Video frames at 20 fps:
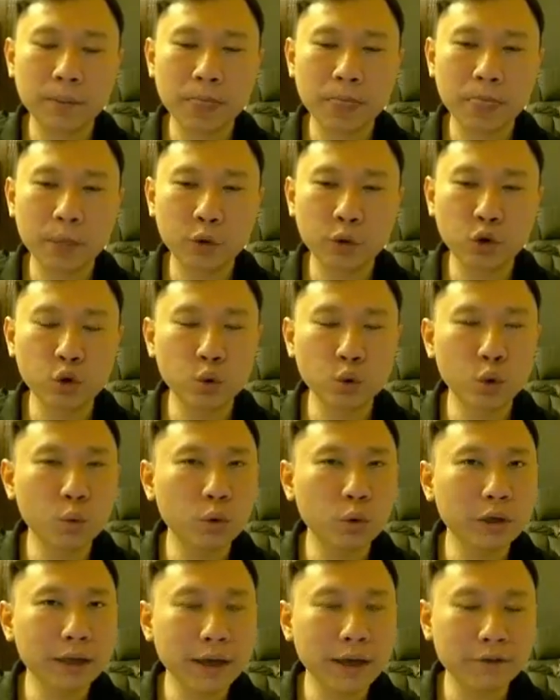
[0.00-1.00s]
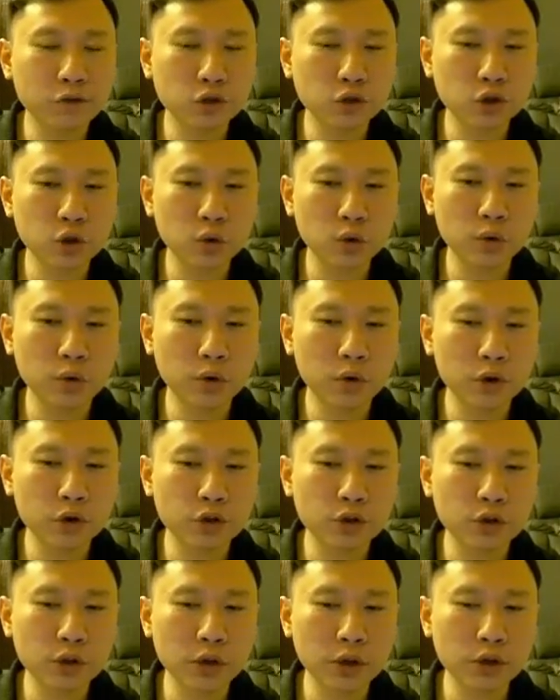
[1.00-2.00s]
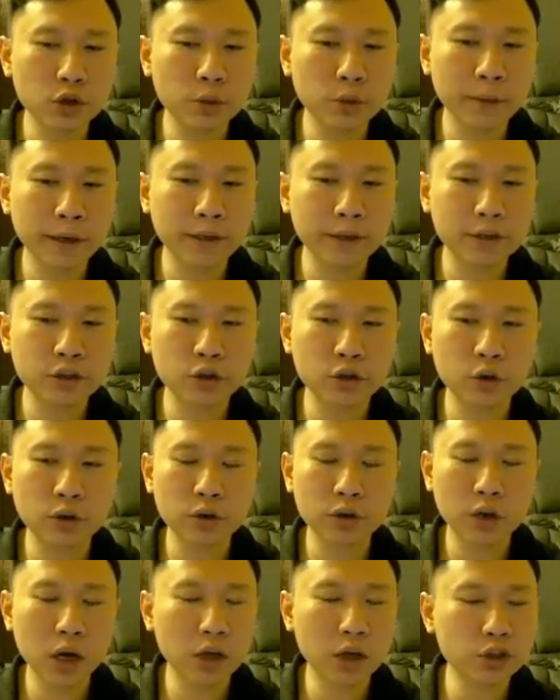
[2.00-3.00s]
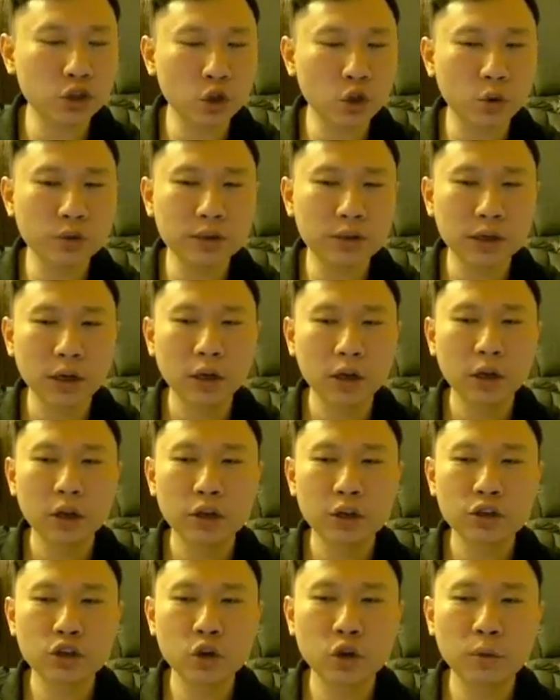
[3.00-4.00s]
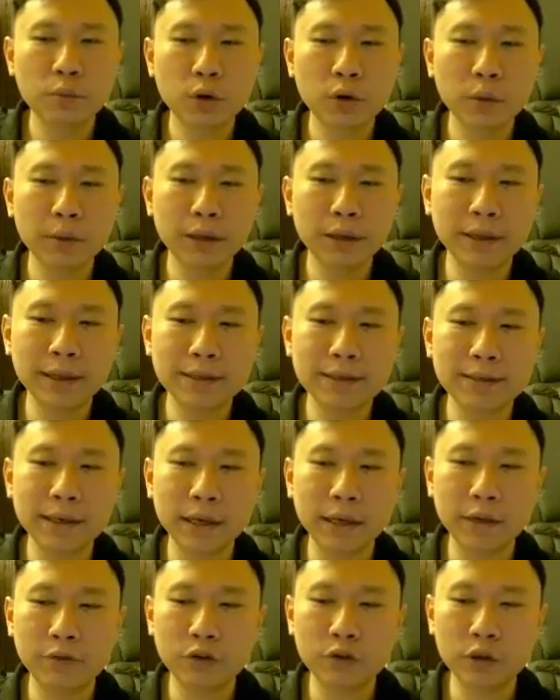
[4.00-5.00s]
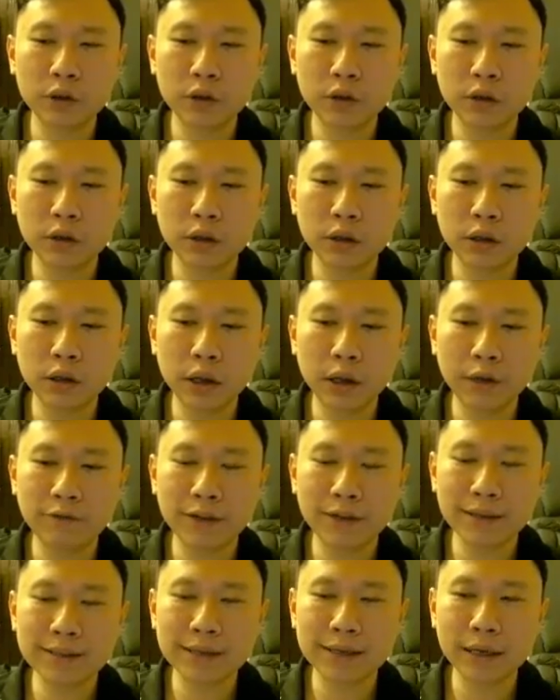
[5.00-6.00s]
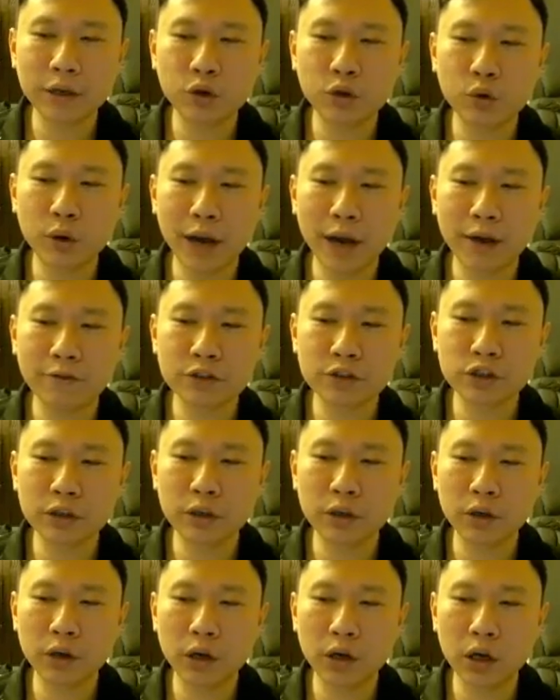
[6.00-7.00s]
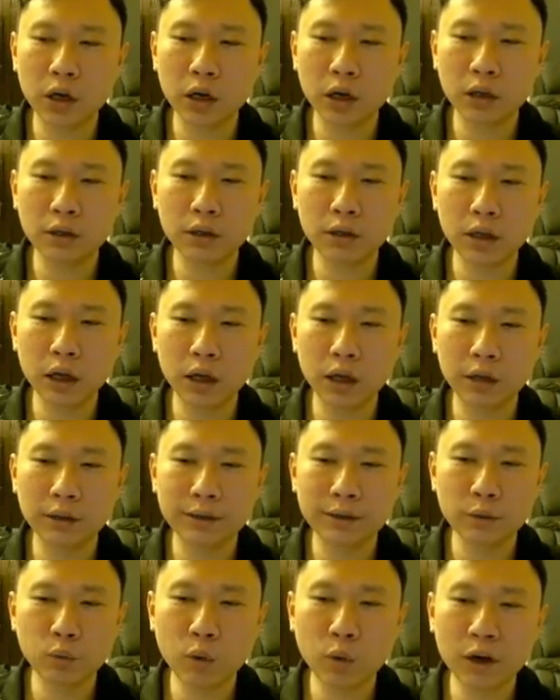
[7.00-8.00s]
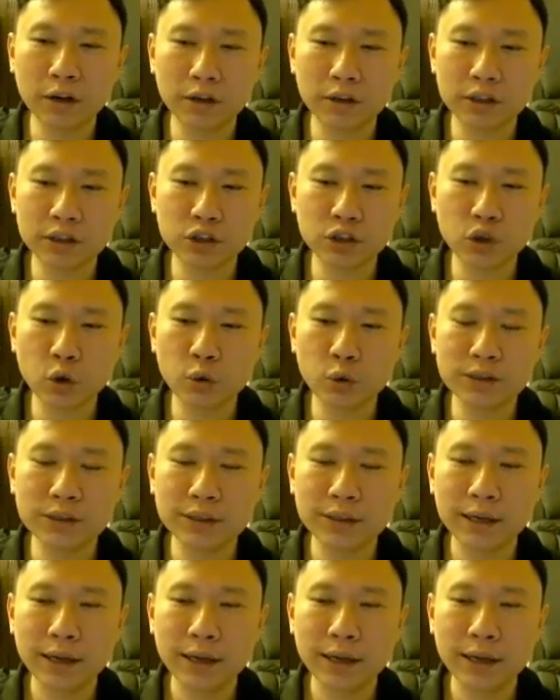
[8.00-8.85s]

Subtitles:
you wouldn't have so many stones. So probably let's say if let's say you have one of the stones